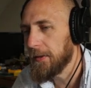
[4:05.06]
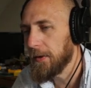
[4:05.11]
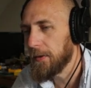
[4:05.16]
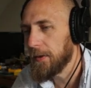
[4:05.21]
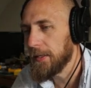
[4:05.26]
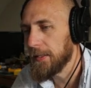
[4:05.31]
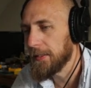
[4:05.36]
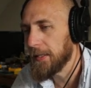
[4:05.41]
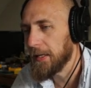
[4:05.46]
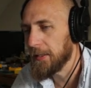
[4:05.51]

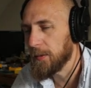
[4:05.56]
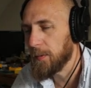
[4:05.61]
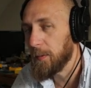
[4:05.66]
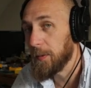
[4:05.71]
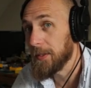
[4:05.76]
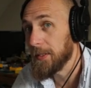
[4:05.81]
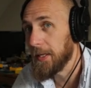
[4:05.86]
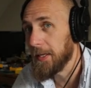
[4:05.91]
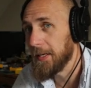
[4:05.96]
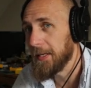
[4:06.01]
these guys are
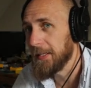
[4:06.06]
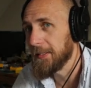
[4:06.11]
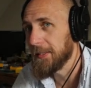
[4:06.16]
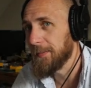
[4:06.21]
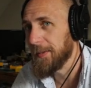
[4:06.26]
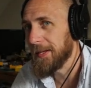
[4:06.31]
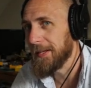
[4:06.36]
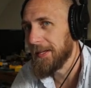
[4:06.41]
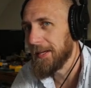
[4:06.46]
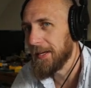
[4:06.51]
pretending to
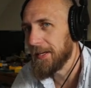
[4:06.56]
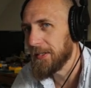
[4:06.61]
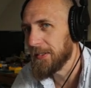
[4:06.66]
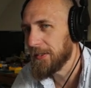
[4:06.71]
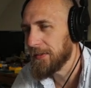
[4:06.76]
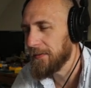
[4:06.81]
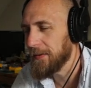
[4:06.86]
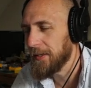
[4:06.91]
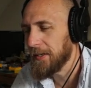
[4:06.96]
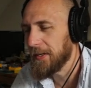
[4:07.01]
be inner
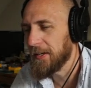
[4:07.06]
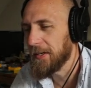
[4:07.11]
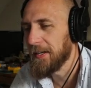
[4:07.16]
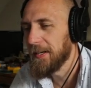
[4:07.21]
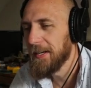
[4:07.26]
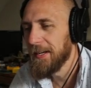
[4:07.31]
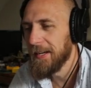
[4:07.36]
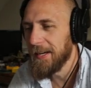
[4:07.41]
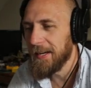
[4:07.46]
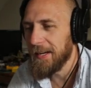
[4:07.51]
sphere
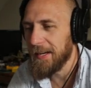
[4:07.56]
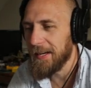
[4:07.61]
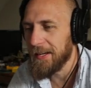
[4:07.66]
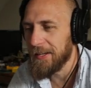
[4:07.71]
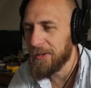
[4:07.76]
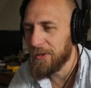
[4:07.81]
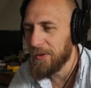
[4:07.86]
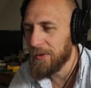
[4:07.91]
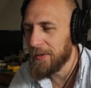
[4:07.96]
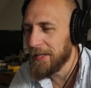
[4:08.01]

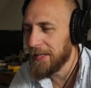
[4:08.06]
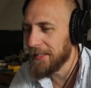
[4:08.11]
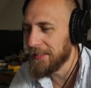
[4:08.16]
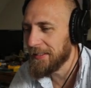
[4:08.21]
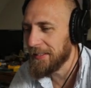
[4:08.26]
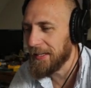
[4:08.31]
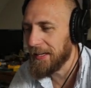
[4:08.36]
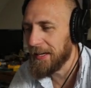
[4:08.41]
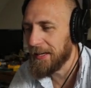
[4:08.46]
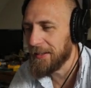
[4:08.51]

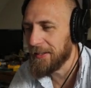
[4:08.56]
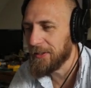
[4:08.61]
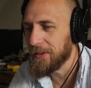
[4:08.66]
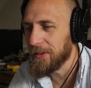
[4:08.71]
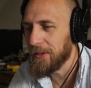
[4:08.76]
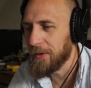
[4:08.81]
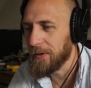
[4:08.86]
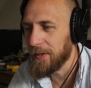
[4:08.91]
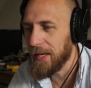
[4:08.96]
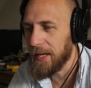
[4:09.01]
units, there's
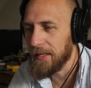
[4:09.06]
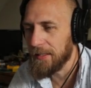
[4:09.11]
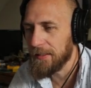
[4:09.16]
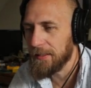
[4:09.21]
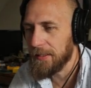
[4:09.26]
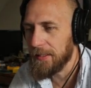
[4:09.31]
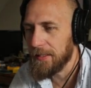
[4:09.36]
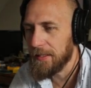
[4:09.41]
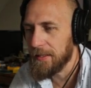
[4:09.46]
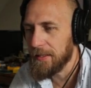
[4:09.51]
no
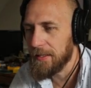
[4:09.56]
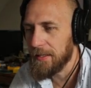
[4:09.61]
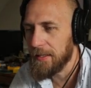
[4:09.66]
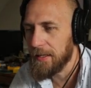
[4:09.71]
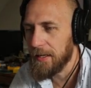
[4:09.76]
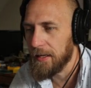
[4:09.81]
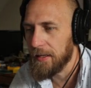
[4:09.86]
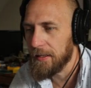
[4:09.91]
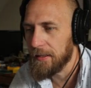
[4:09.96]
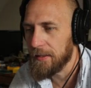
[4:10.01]
case in the
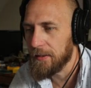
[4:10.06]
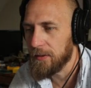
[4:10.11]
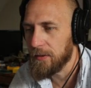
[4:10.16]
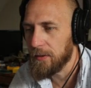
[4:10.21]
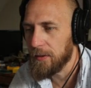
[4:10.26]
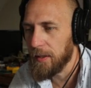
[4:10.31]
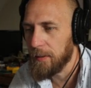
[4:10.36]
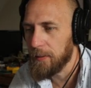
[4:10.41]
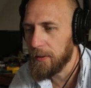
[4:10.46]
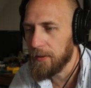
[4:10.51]

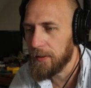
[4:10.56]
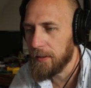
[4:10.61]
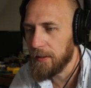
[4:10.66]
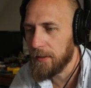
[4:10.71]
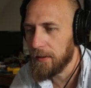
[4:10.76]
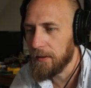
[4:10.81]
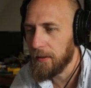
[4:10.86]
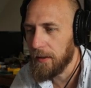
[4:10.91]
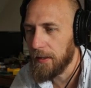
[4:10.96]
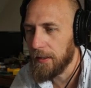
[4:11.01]
2W
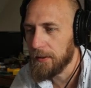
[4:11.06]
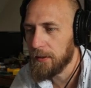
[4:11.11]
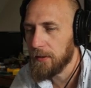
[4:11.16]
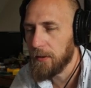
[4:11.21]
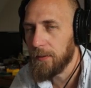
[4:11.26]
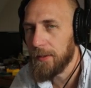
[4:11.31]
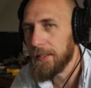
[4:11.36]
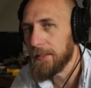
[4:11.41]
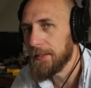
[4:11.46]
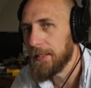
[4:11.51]
here. All right,
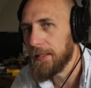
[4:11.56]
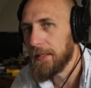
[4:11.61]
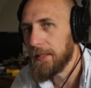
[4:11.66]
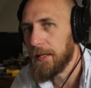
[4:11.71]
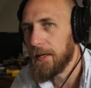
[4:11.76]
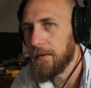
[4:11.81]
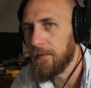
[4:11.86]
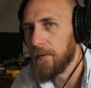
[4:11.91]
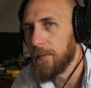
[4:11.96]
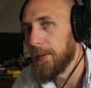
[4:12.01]
so we can take
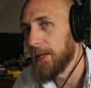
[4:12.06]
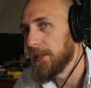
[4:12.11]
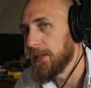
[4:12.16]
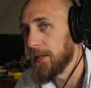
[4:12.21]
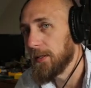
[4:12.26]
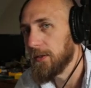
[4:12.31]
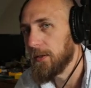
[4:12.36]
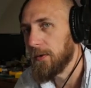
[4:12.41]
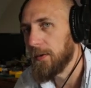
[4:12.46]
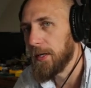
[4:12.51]
that information.
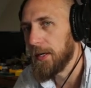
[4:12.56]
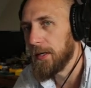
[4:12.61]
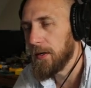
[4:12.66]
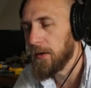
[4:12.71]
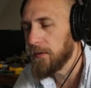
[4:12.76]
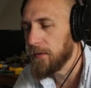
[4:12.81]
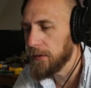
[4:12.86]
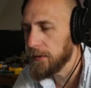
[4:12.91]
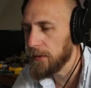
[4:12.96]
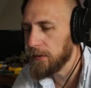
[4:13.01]
Let's go ahead
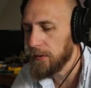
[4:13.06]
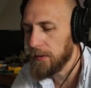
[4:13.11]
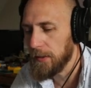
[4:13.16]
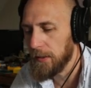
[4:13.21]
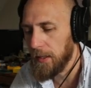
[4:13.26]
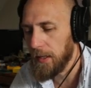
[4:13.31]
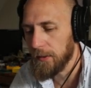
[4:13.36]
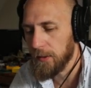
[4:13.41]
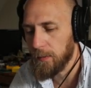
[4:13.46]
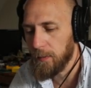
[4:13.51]
over to
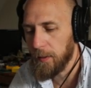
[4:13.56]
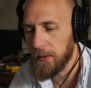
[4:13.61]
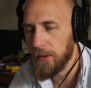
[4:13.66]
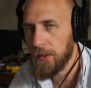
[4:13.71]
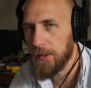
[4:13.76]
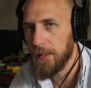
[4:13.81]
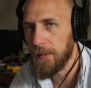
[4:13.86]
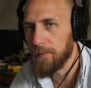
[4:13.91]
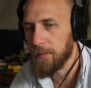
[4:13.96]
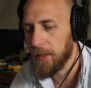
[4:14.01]
the
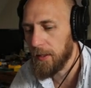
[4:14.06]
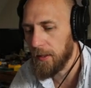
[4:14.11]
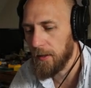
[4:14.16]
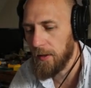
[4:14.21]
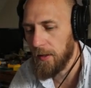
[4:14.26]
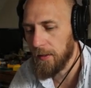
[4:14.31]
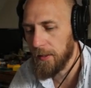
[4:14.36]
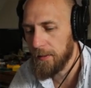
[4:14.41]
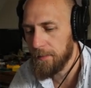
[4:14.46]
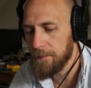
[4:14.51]
spreadsheet and plug it
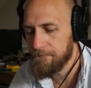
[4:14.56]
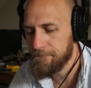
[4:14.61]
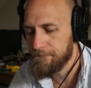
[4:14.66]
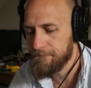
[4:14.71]
all in.